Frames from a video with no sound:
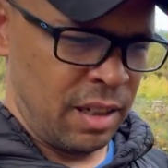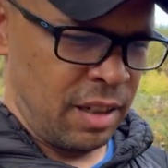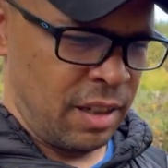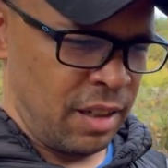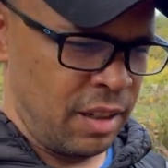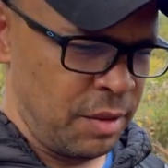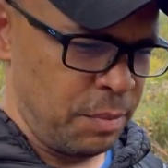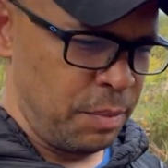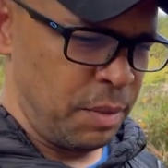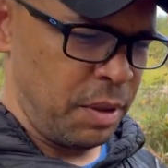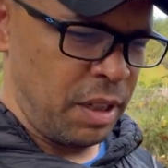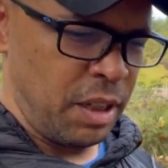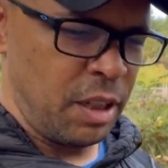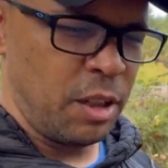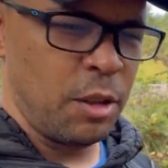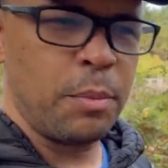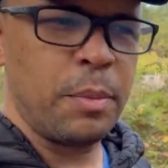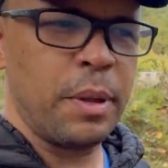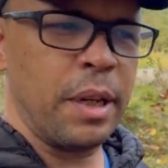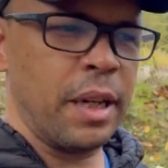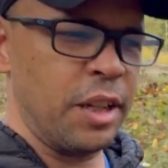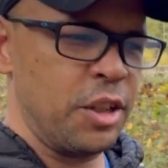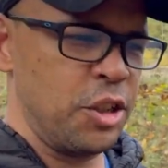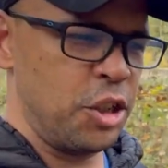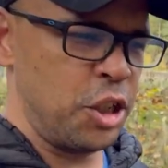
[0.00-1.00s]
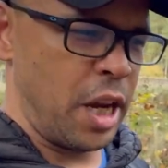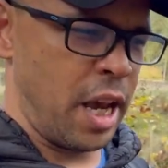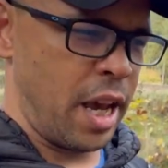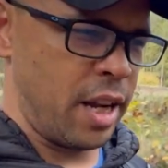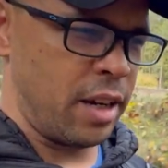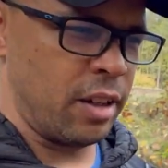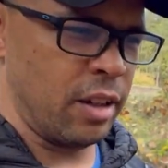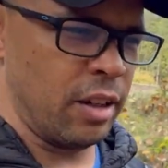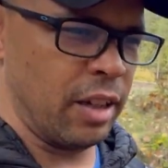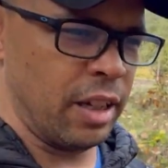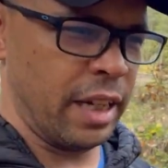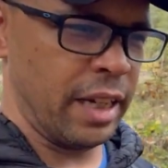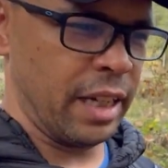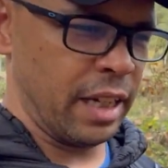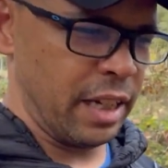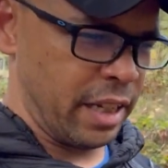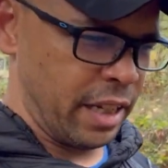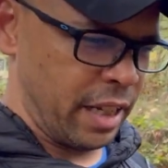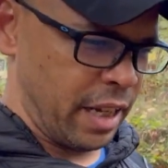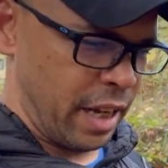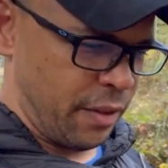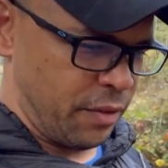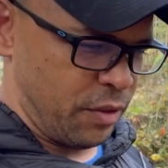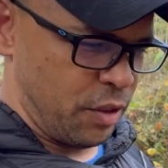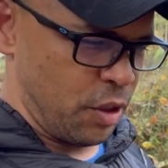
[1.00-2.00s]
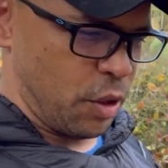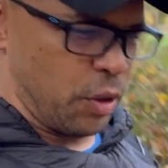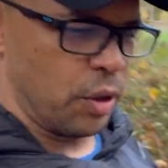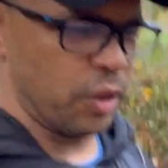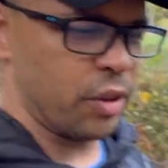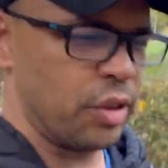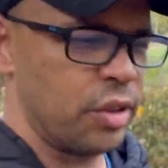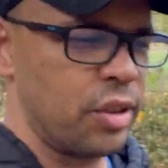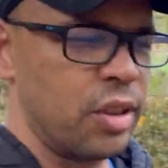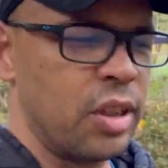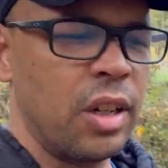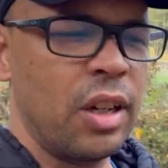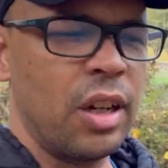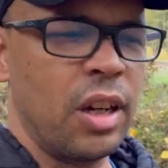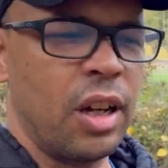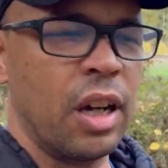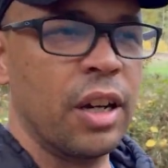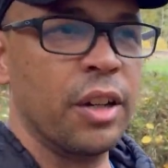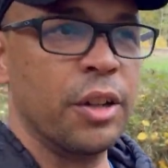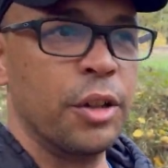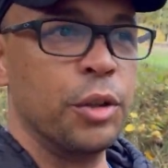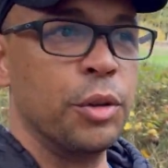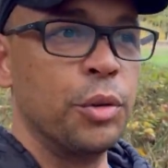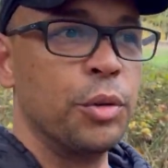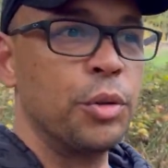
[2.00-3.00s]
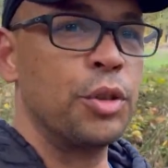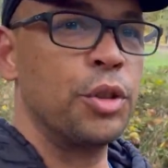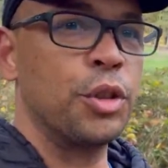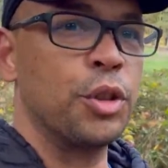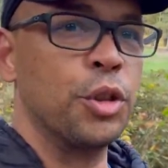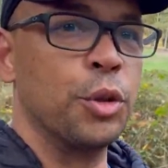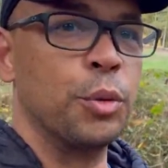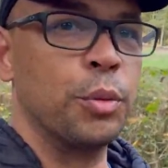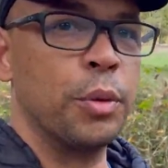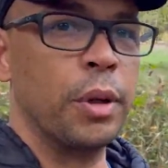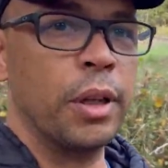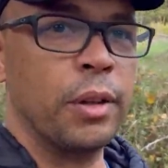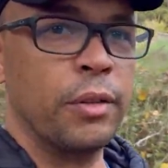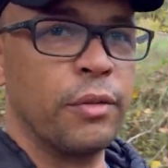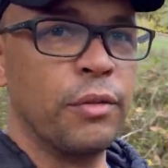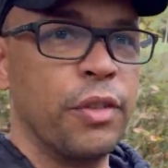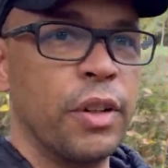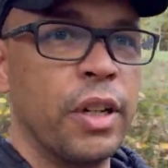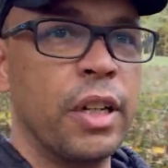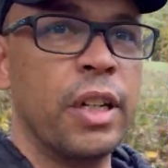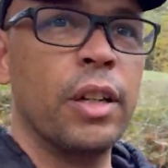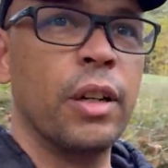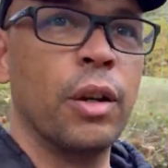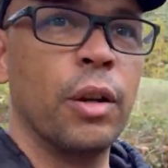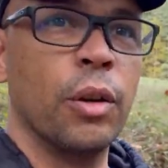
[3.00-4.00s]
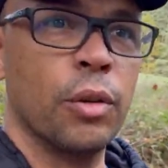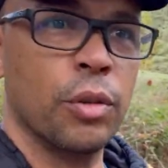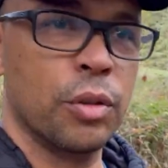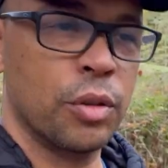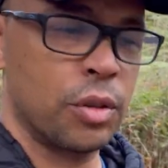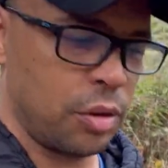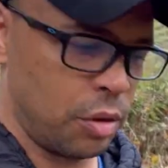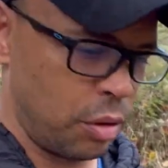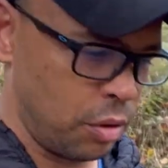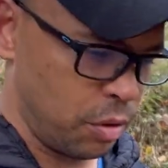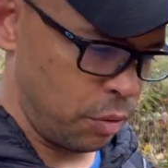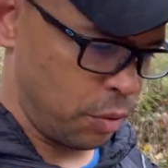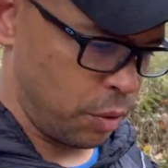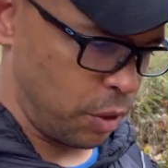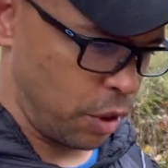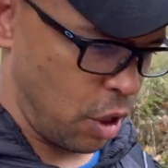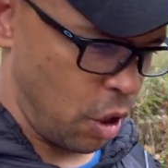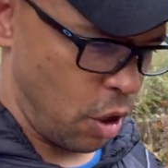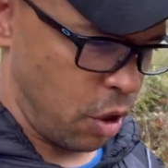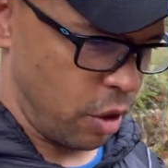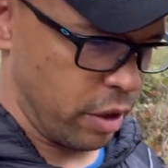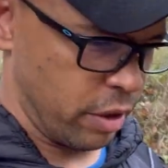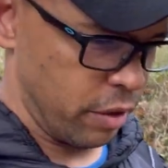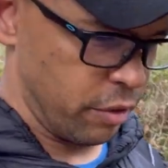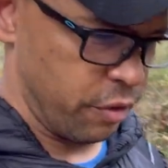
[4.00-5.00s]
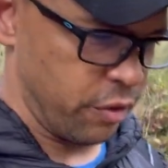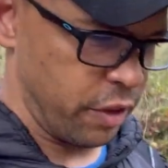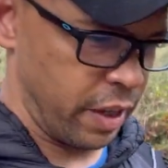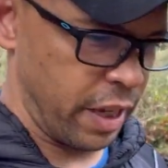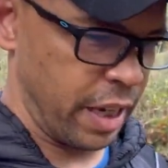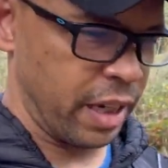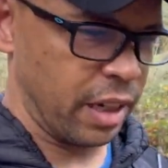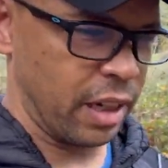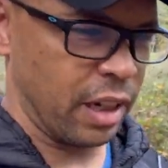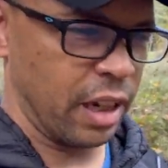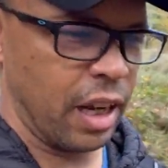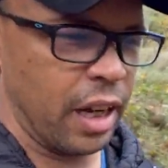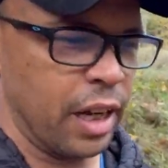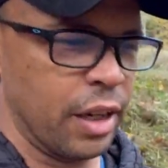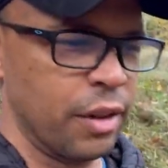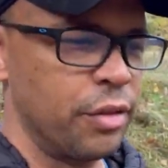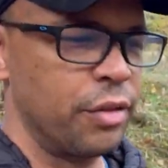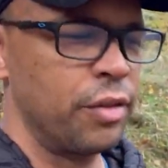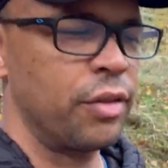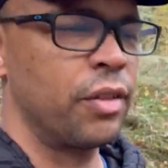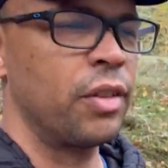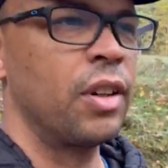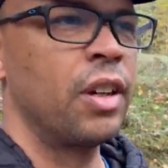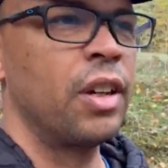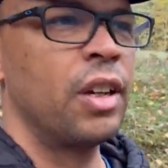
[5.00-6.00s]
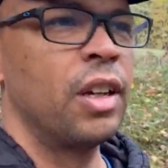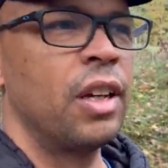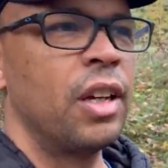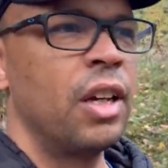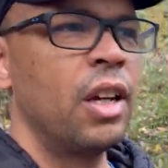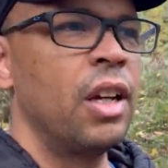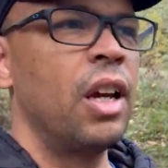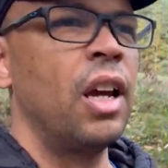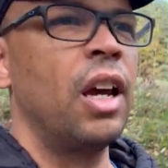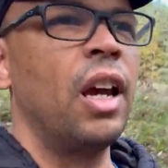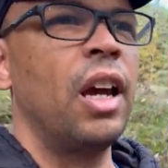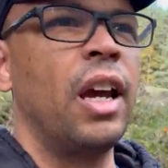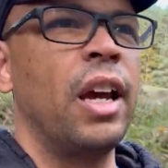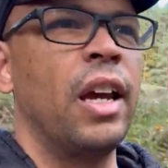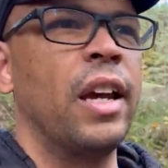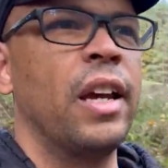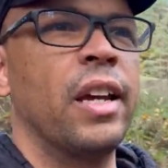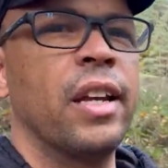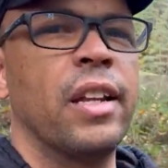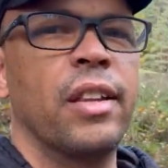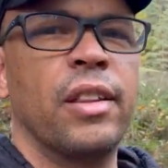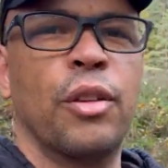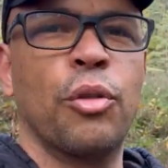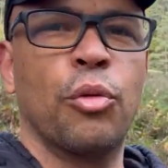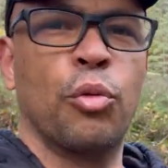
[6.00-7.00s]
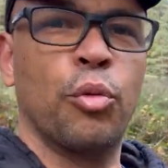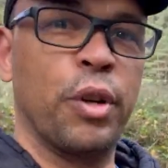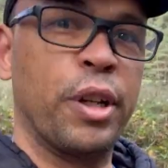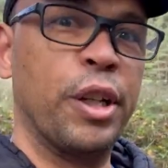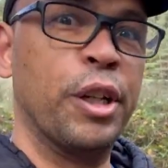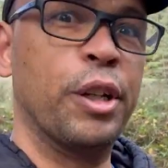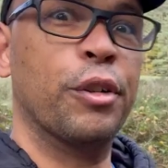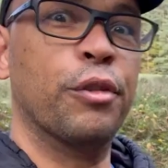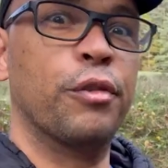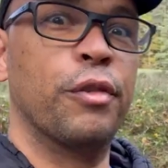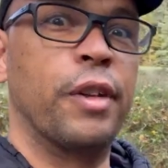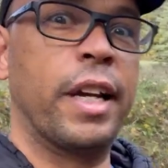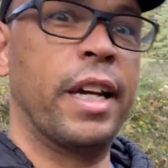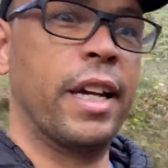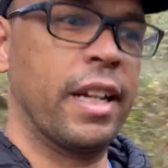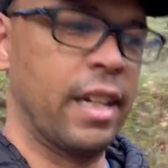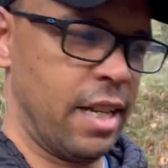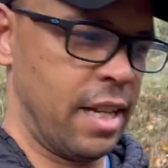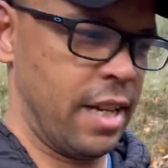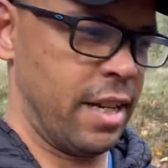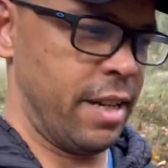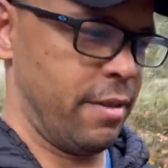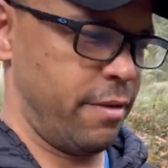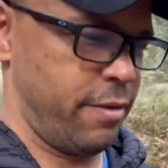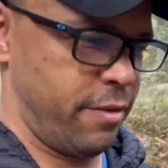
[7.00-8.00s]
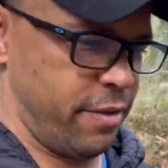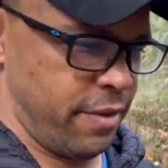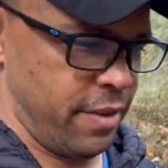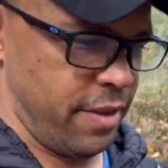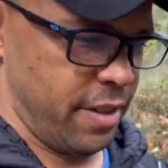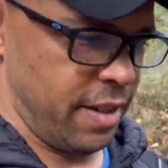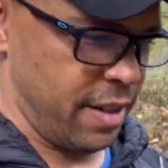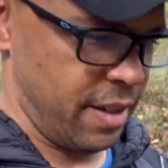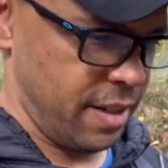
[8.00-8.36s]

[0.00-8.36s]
It's been a little bit of chatter lately, I've noticed on YouTube and videos regarding van life and the real van life.